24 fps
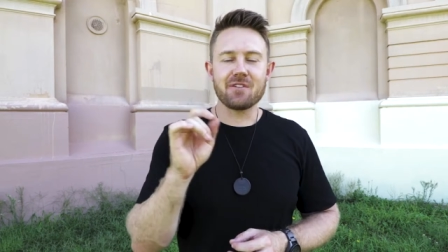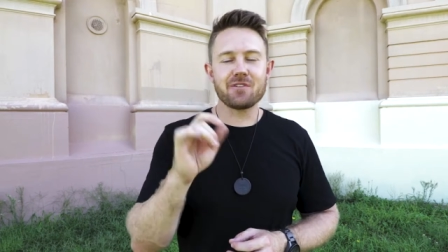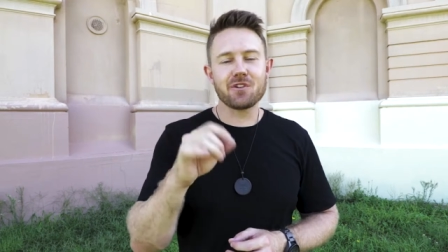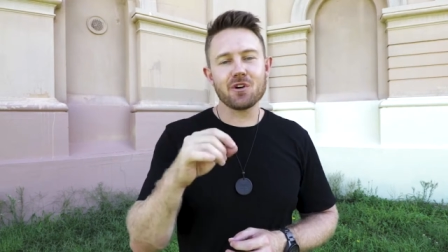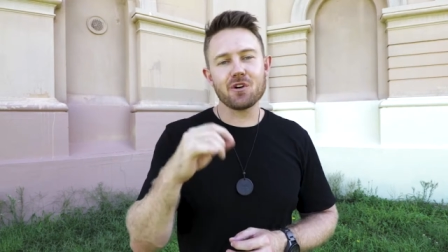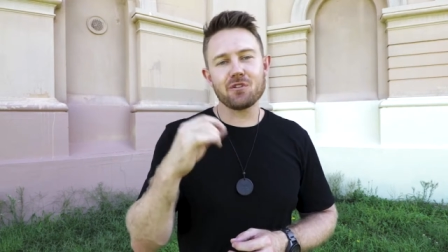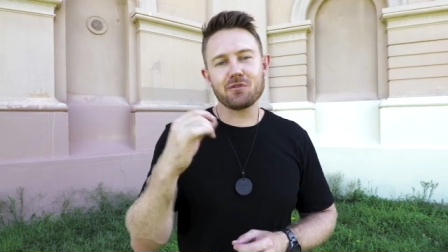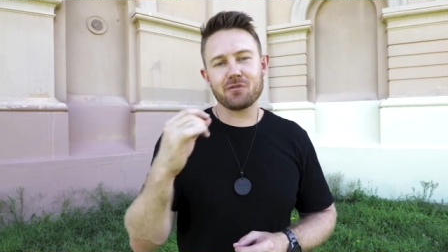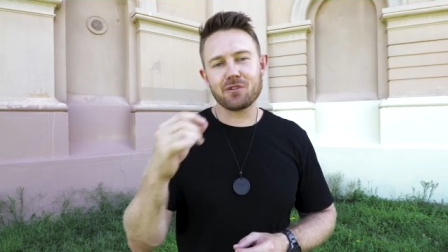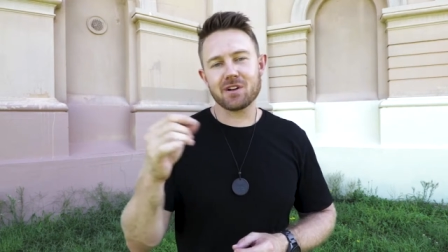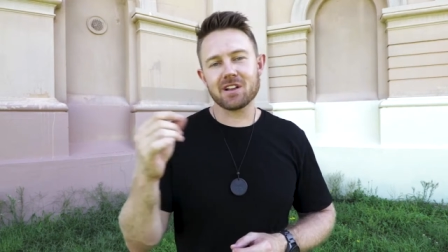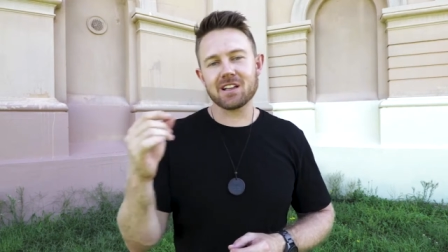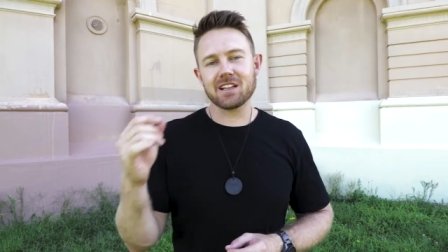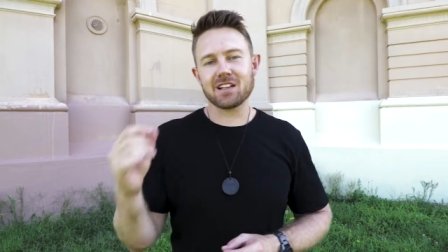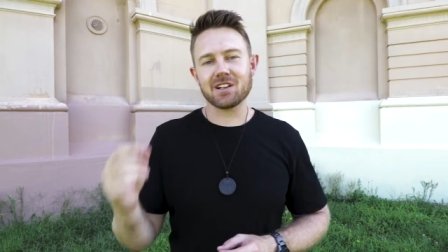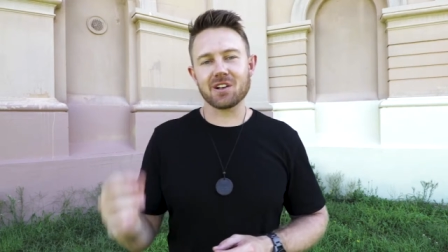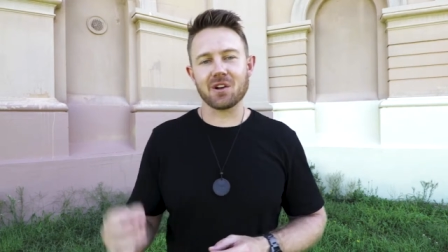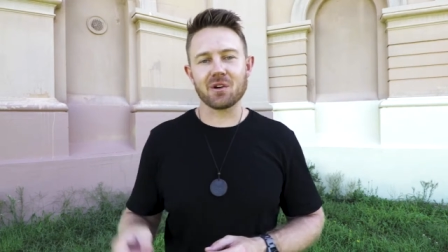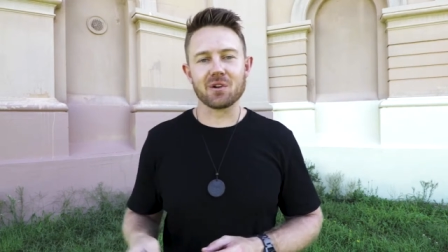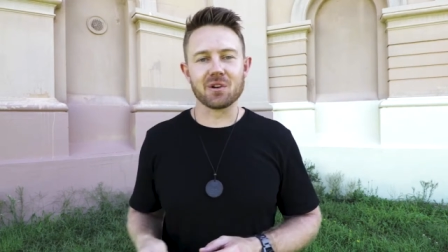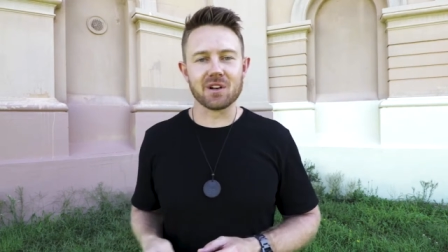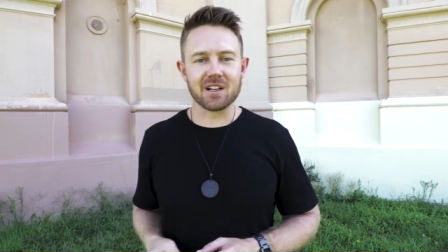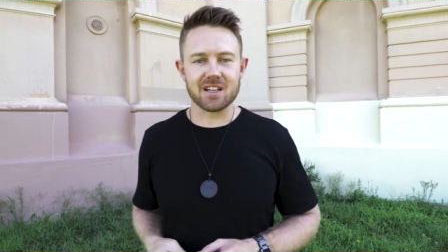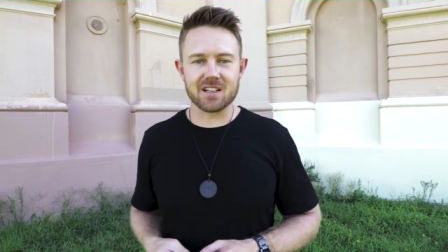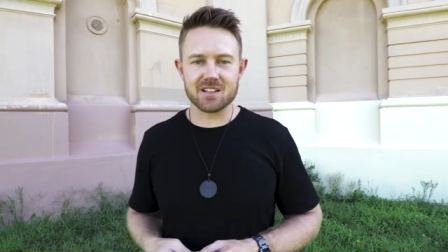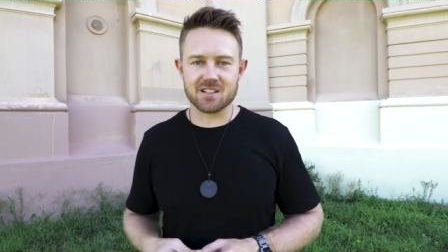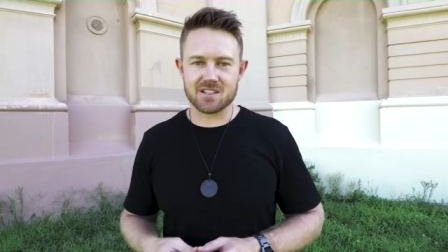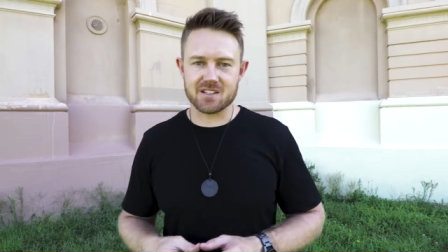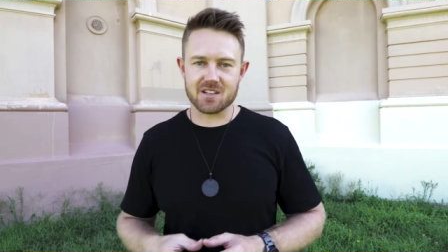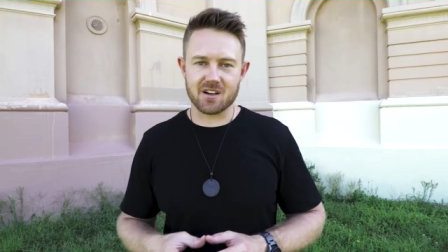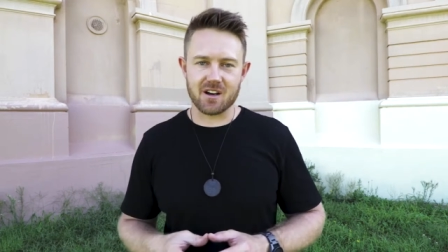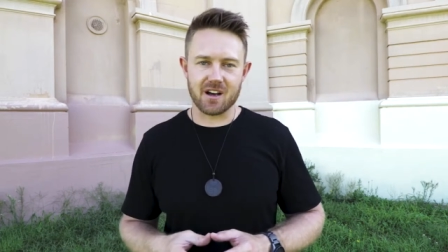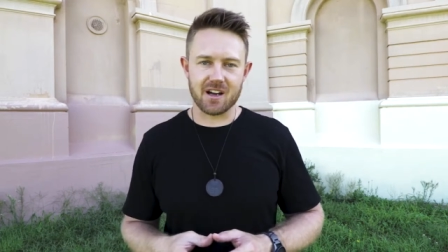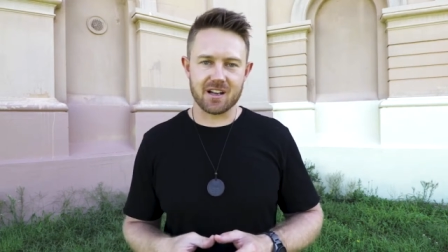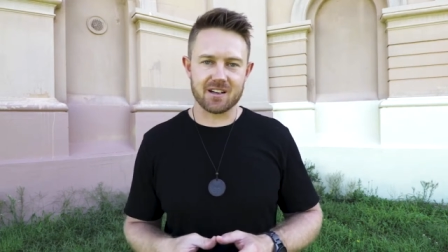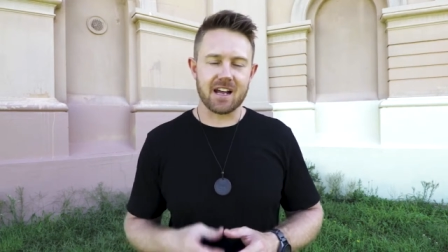if you're feeling lonely
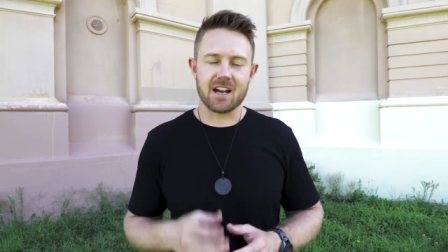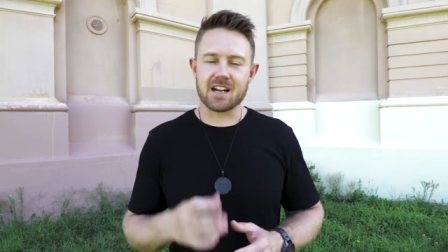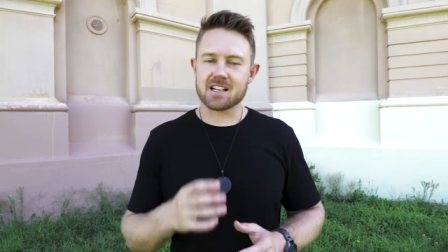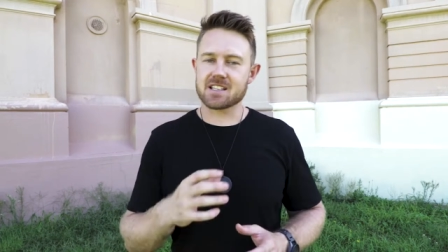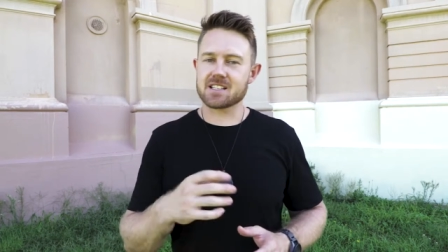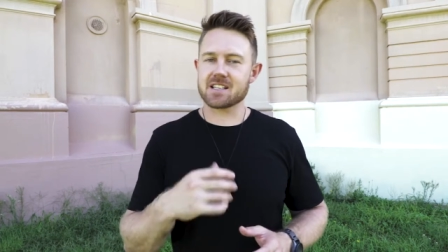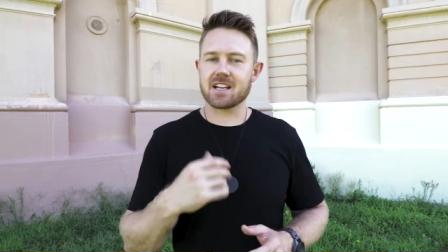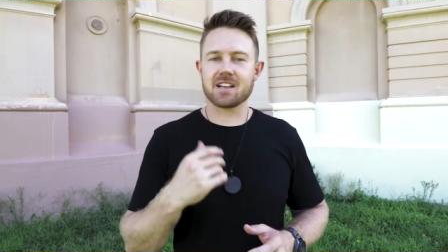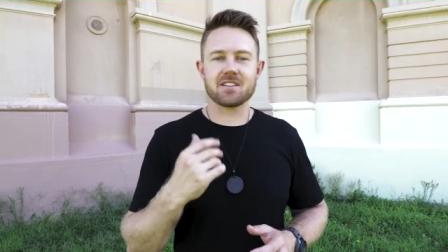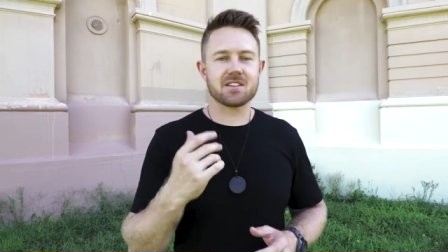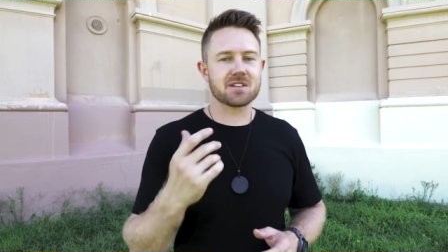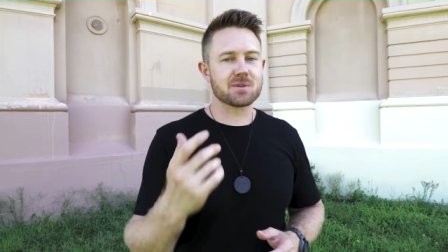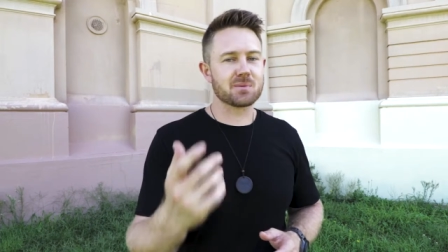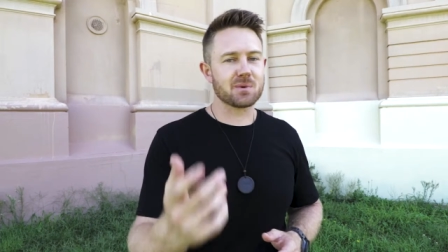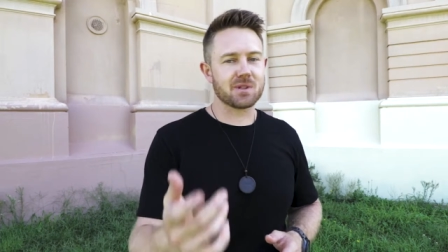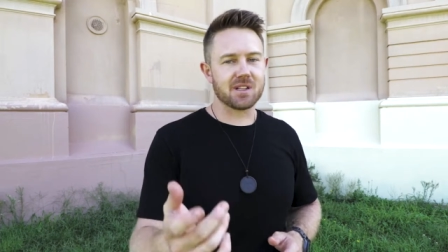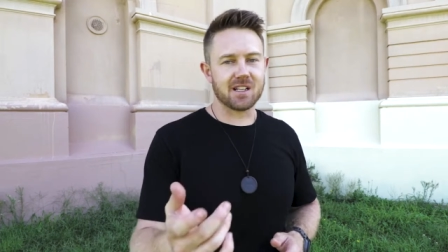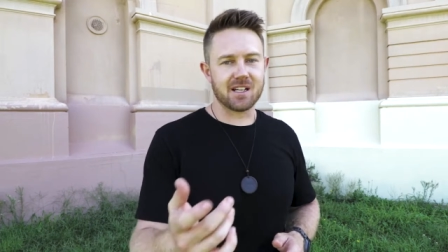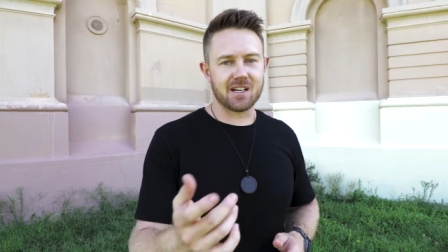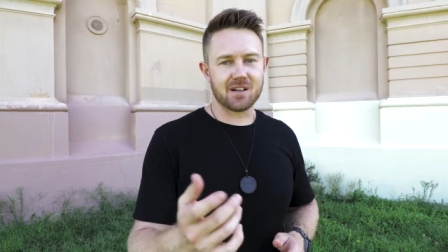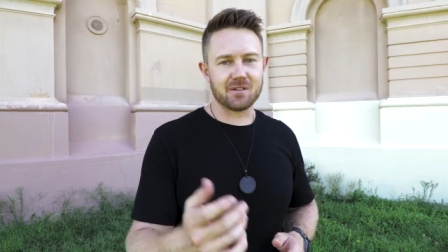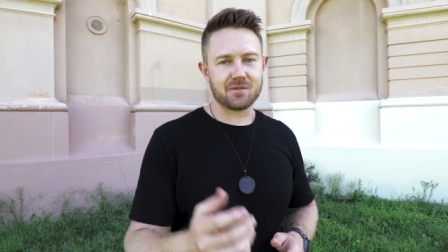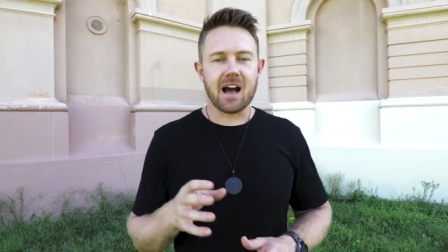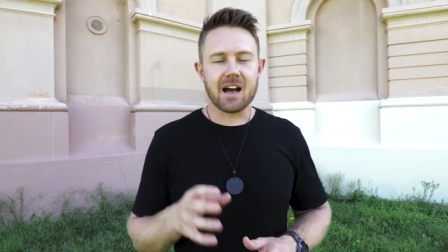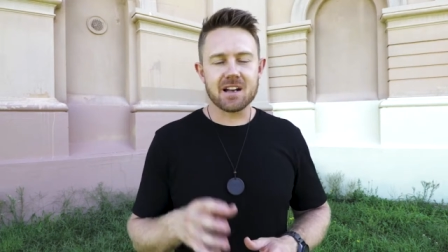inside, and I say this with love,